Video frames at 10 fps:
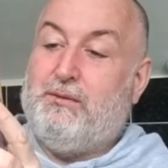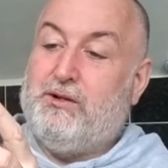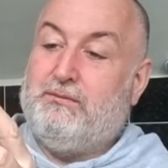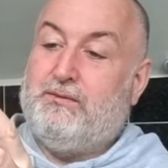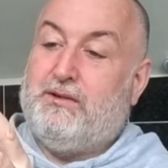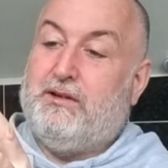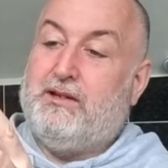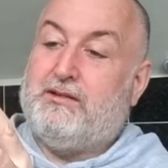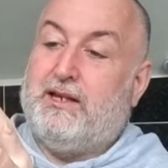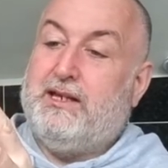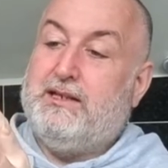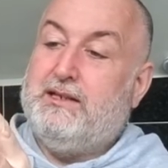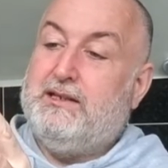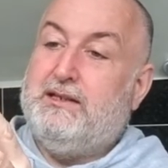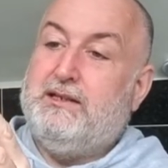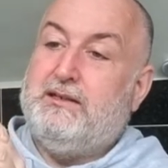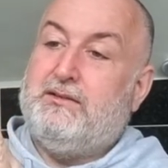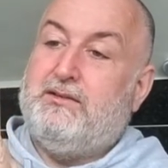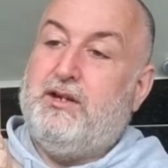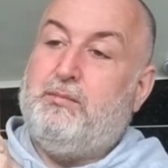that one, honestly.
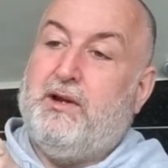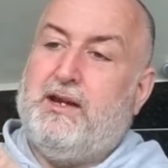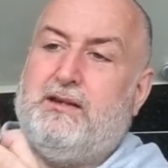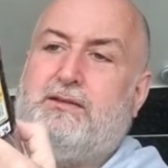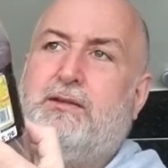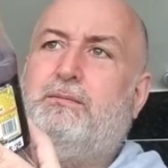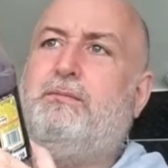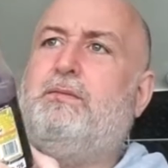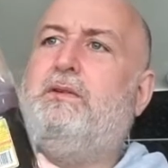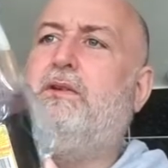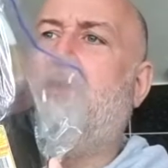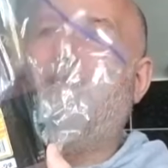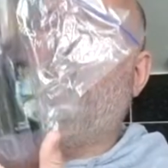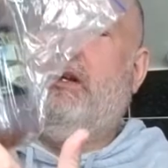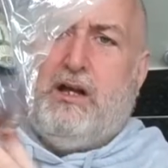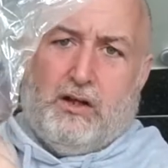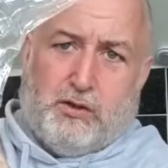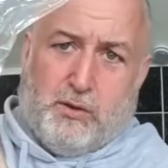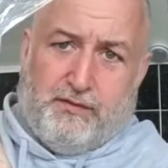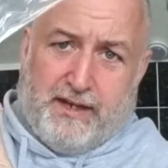2 pints. I'll
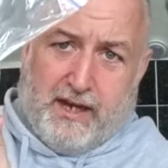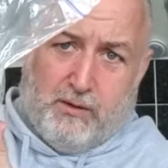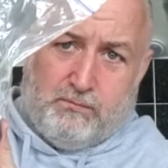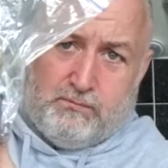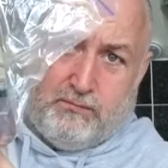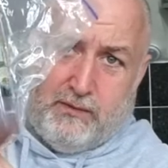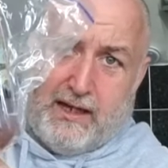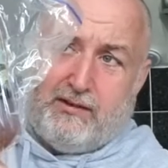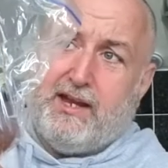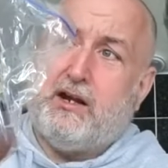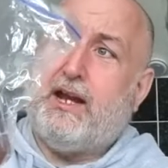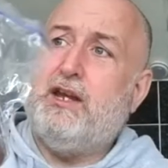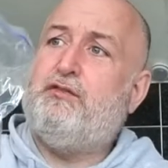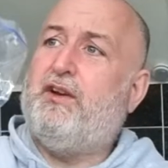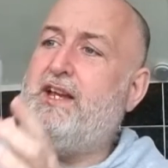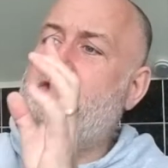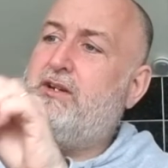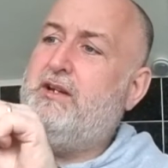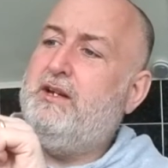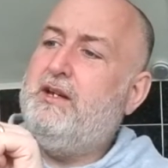do a video. Like I said, I'll go to the
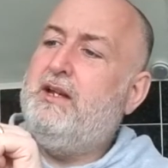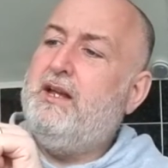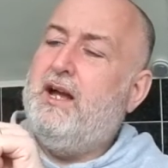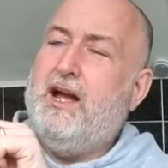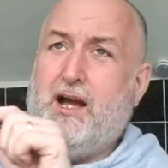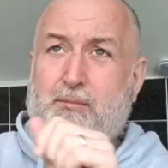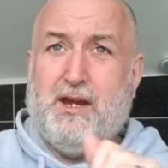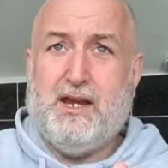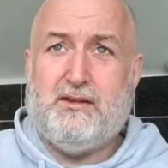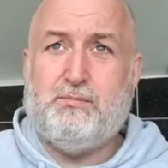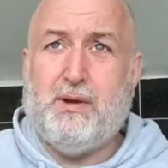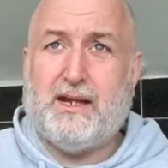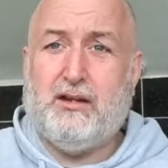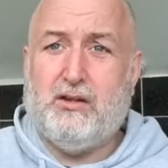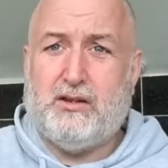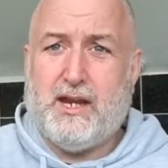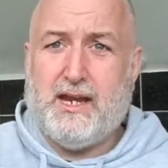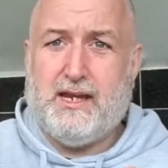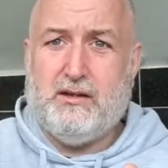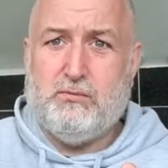fridge. It's bank
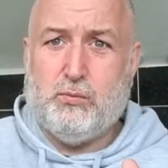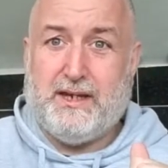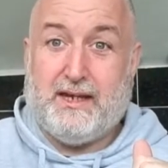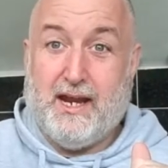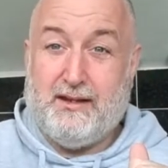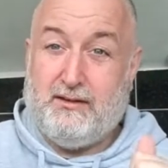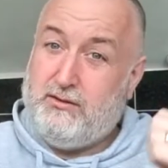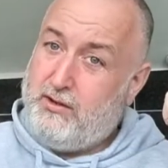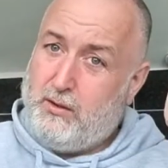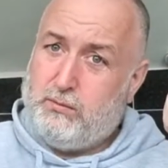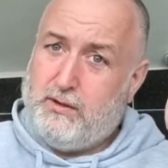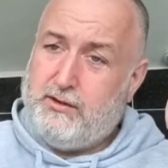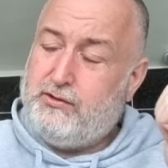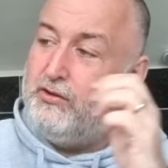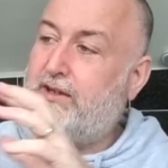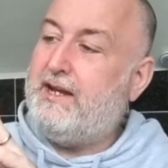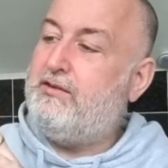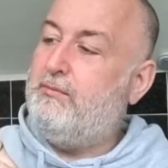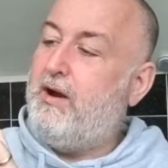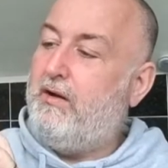holiday weekend, so it's Sunday
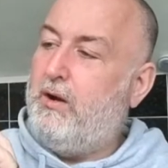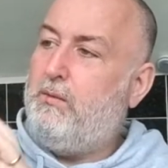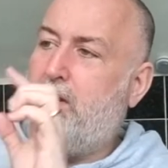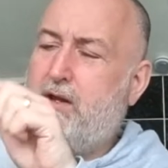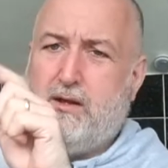tomorrow.